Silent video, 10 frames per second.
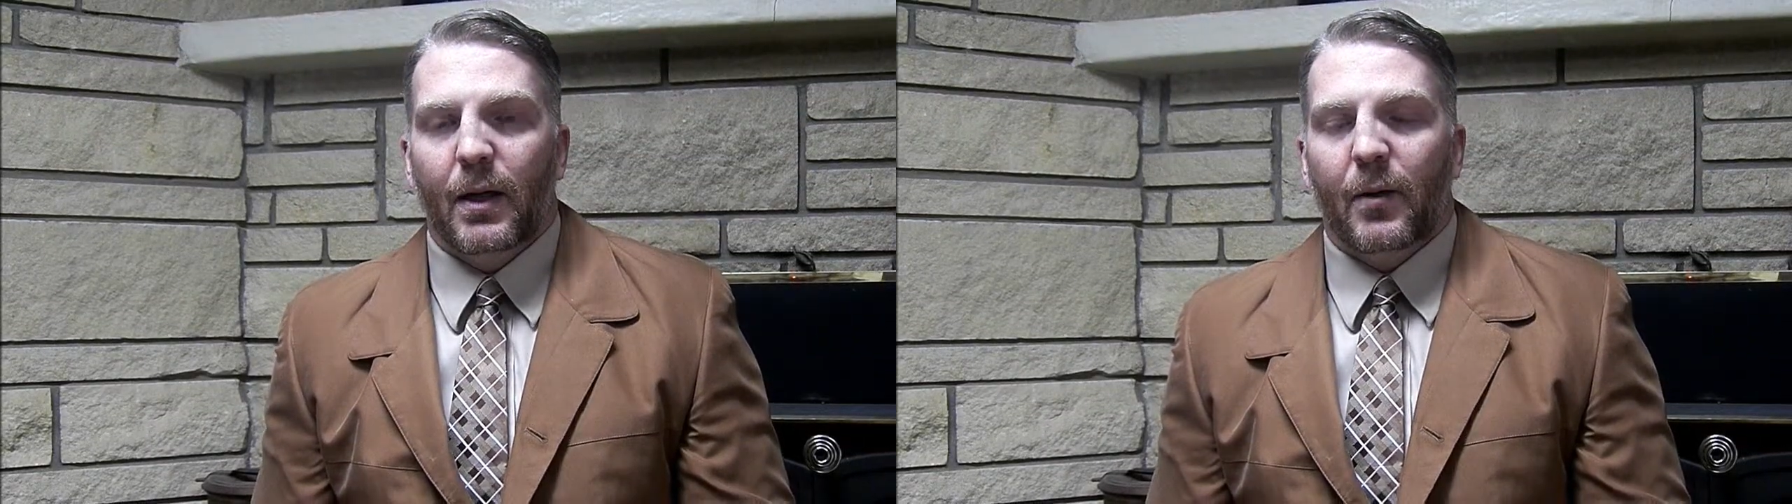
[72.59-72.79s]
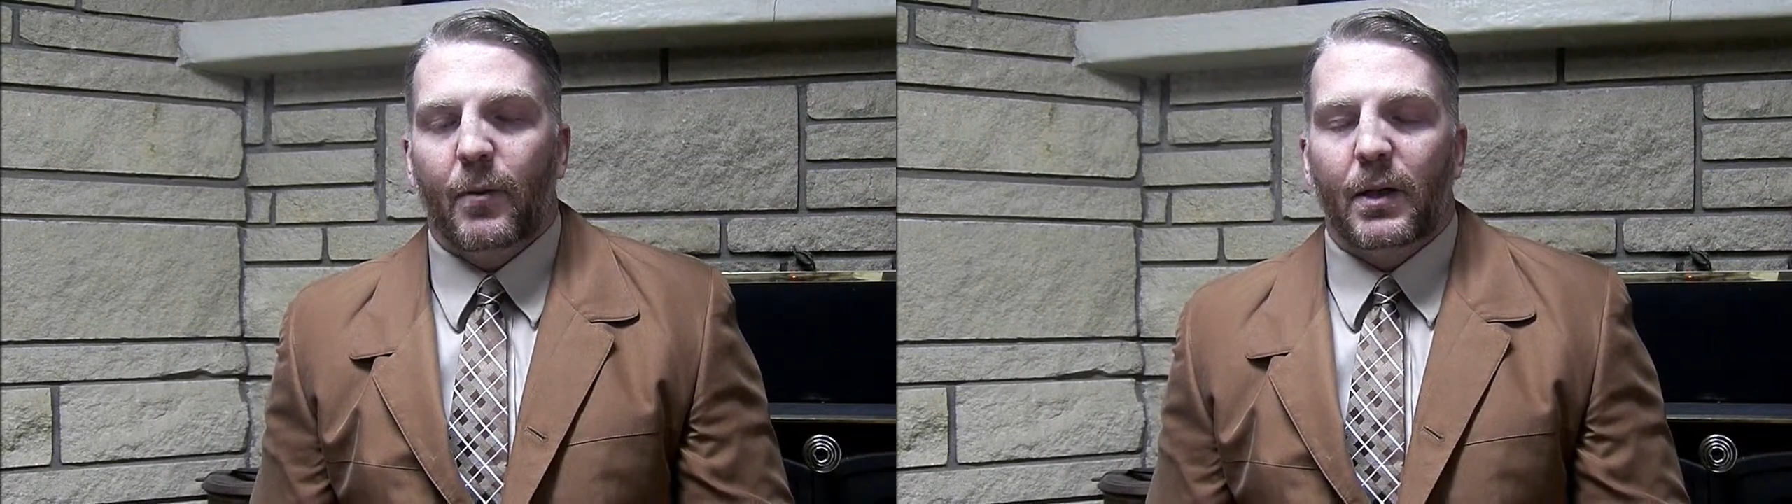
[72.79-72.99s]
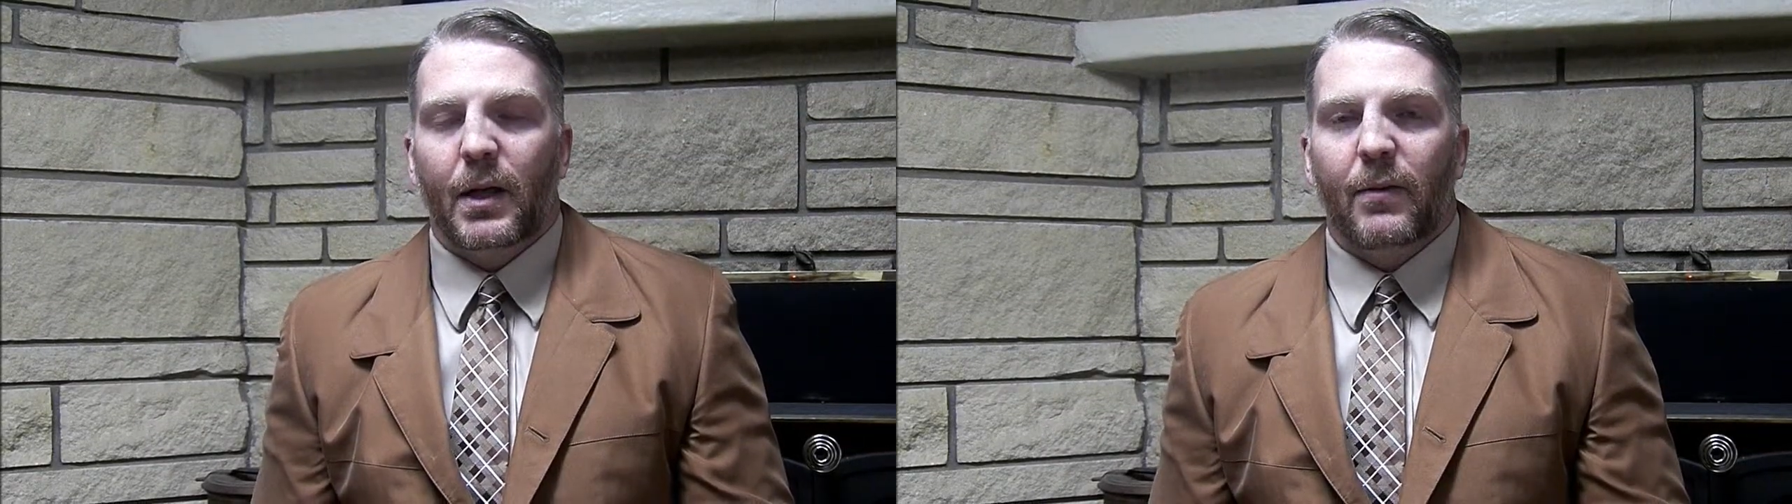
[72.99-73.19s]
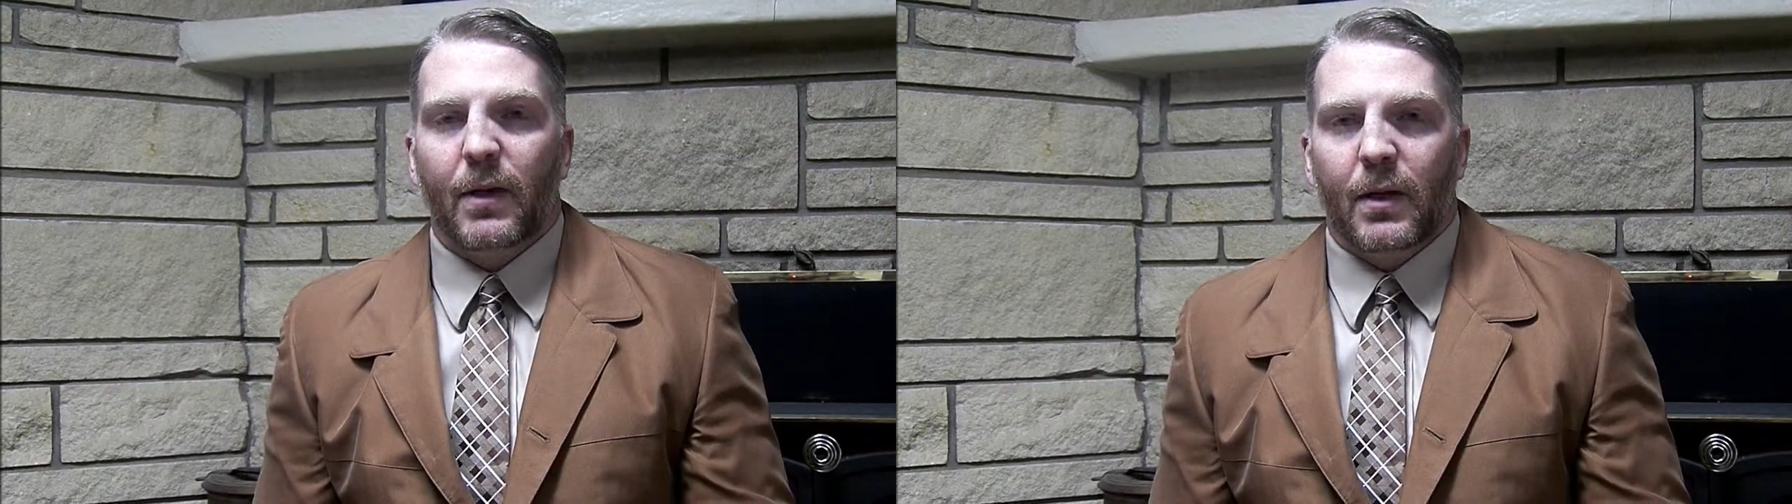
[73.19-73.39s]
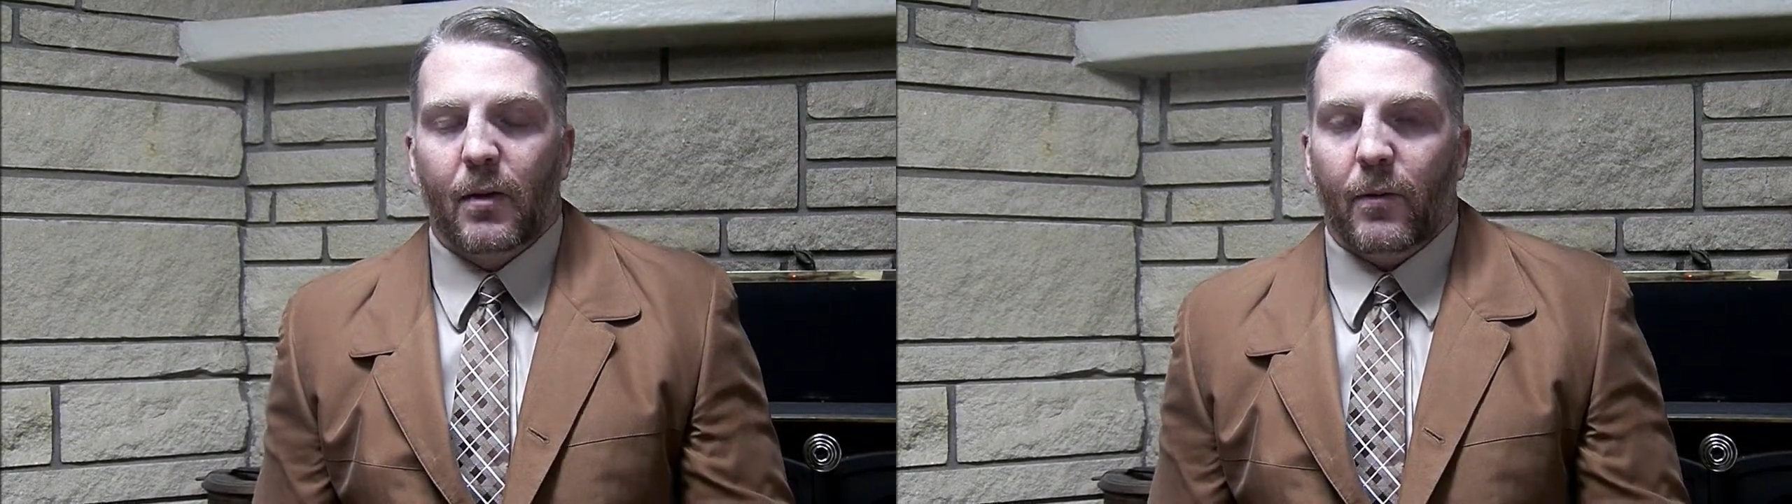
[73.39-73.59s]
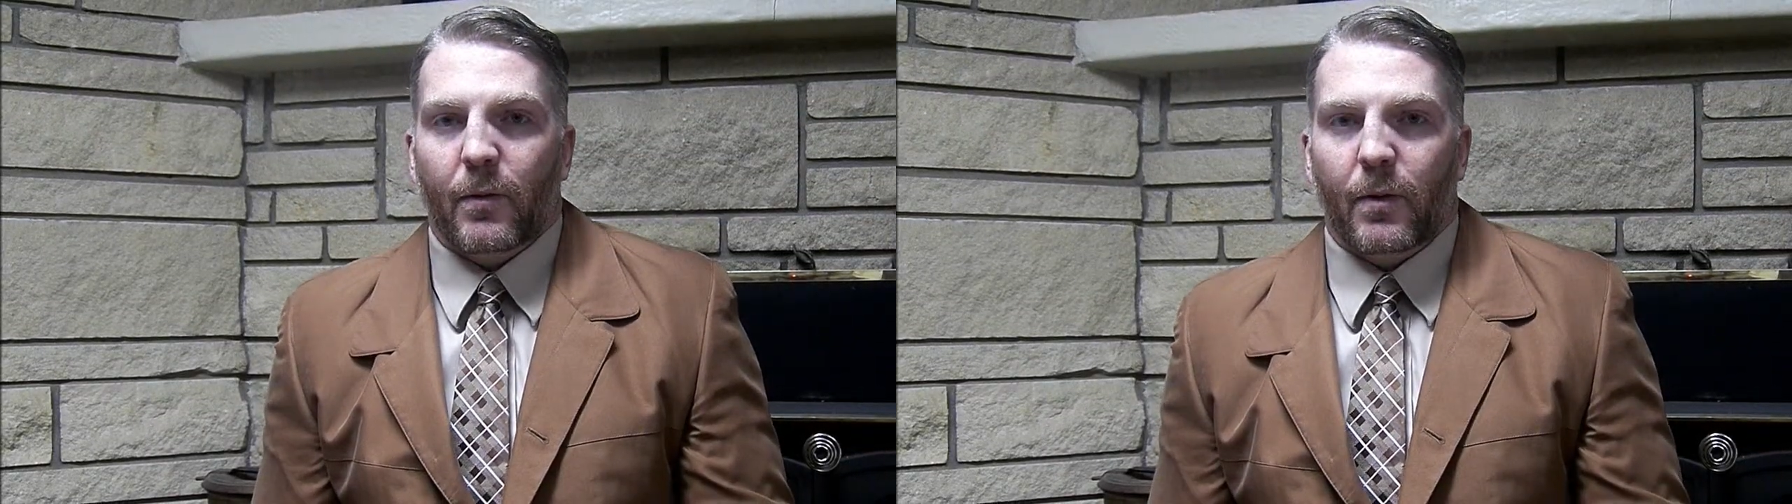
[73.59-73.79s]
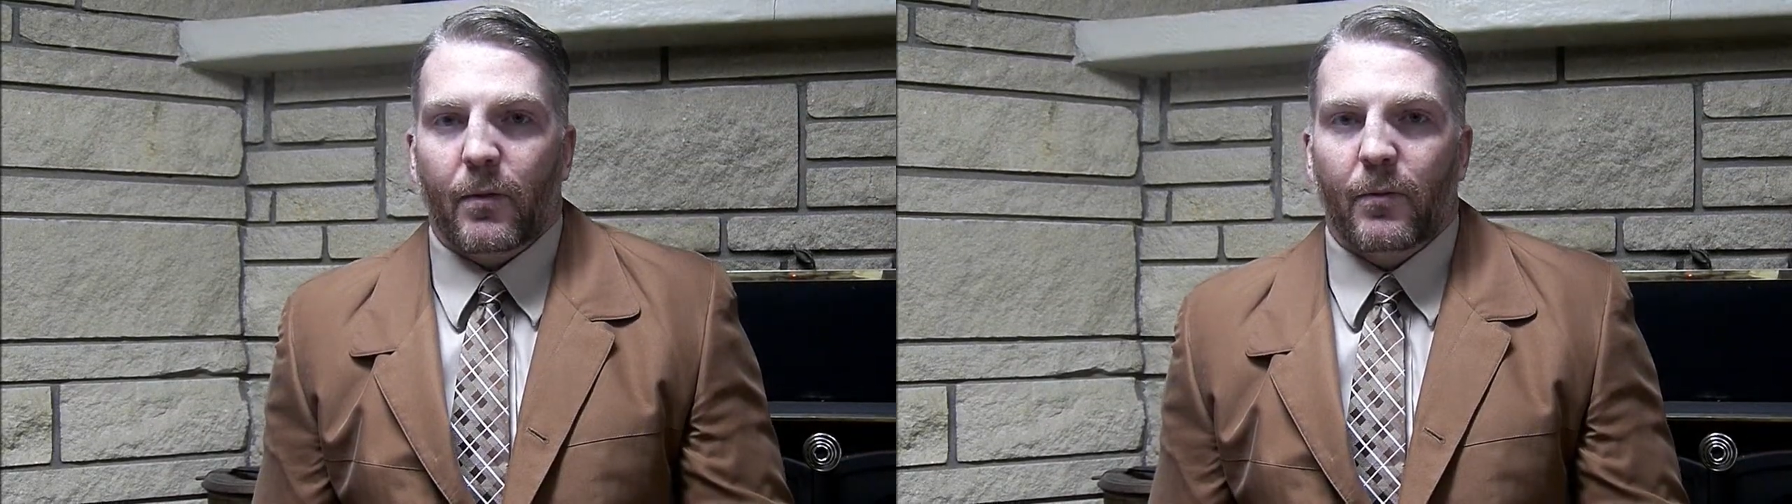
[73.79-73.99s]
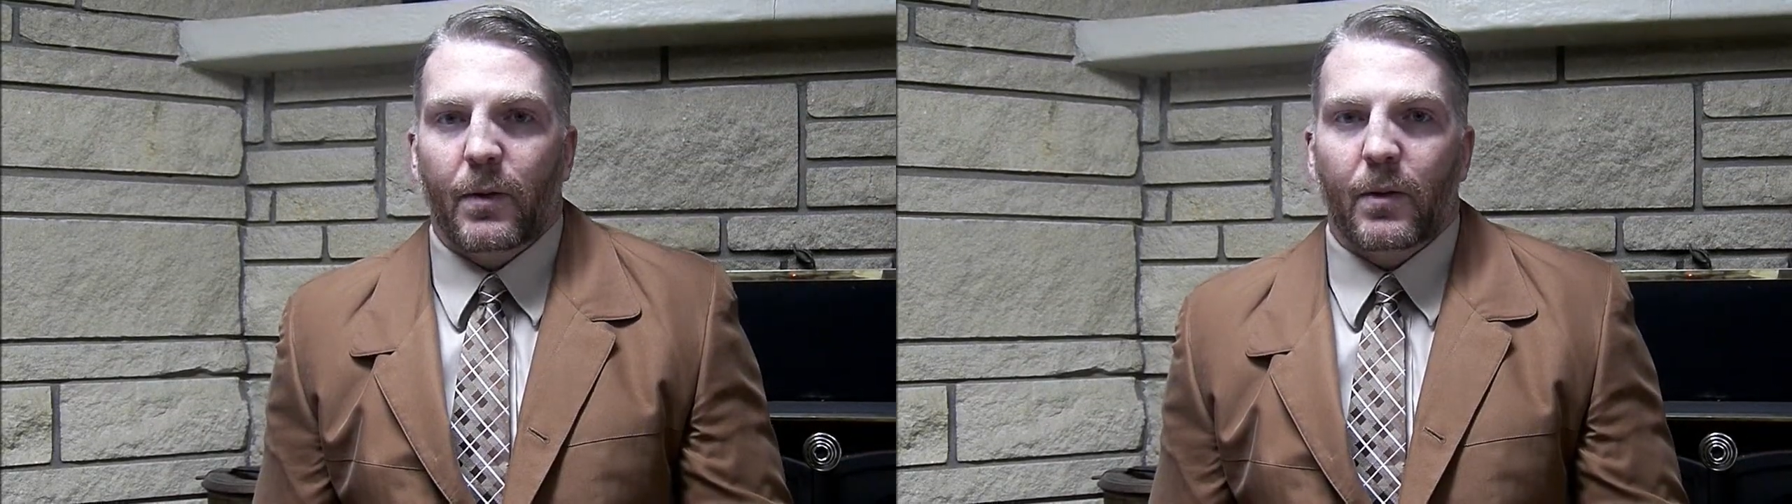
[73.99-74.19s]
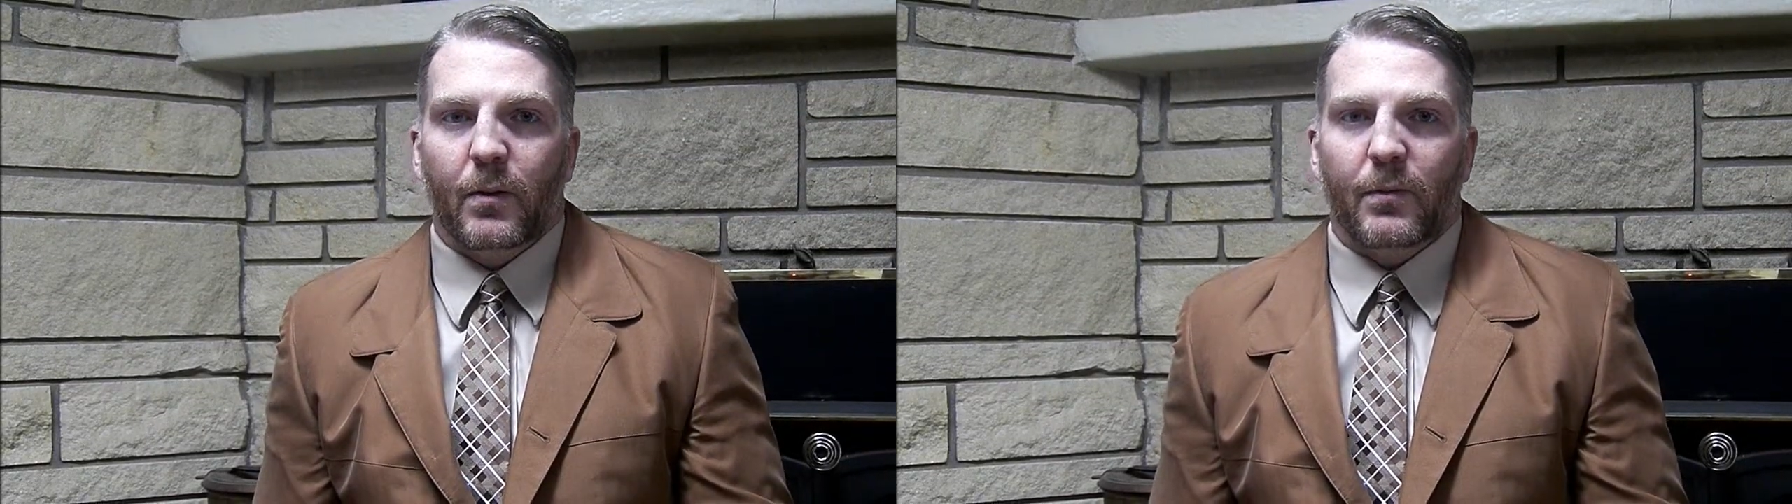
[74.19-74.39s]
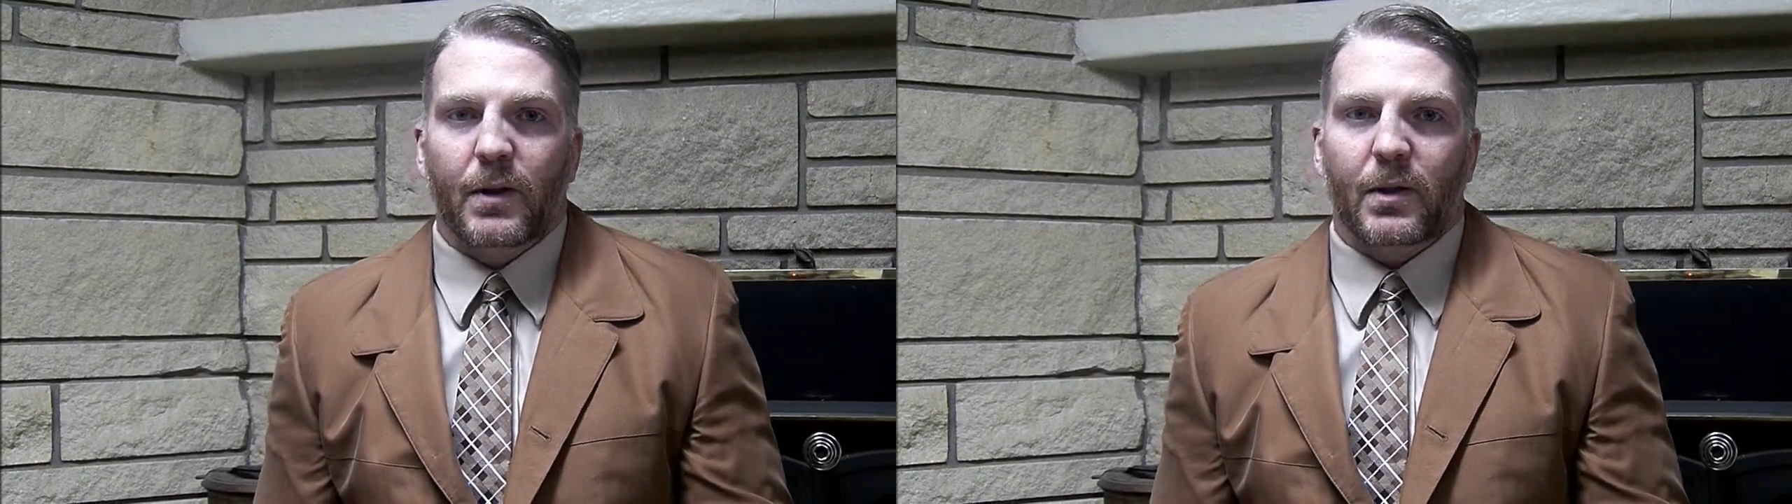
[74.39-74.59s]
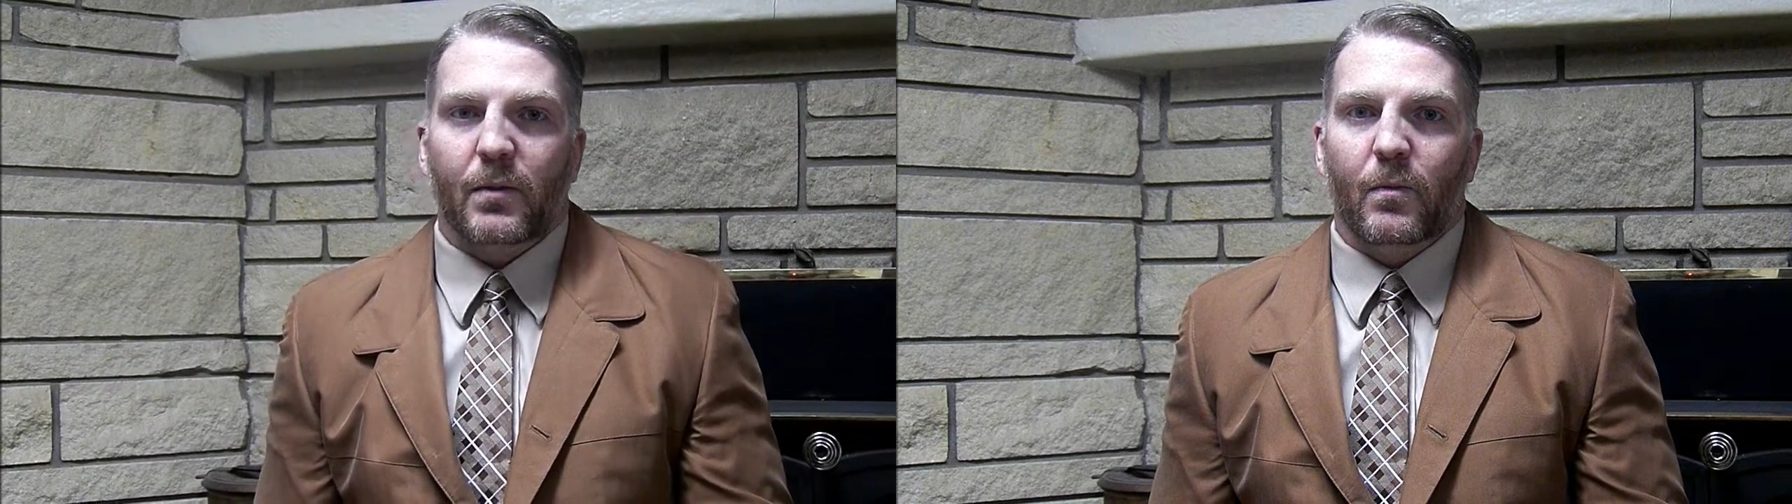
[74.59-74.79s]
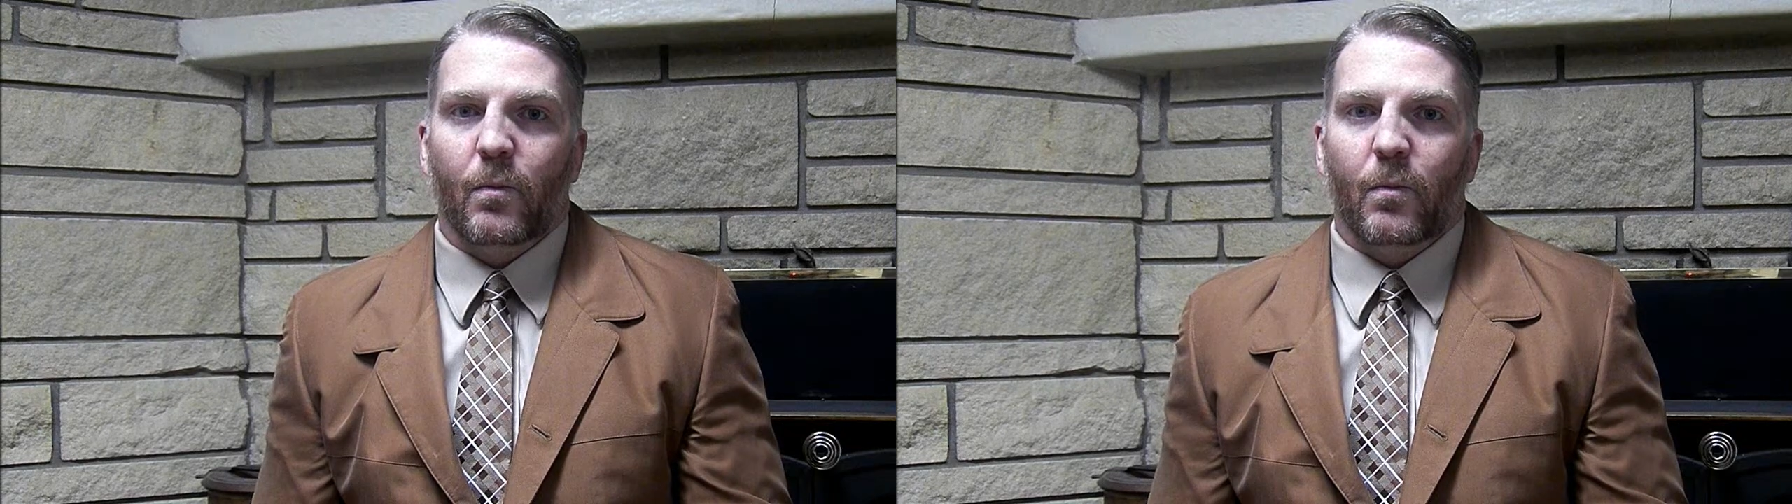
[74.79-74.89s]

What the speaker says: I want to give you an overall view of just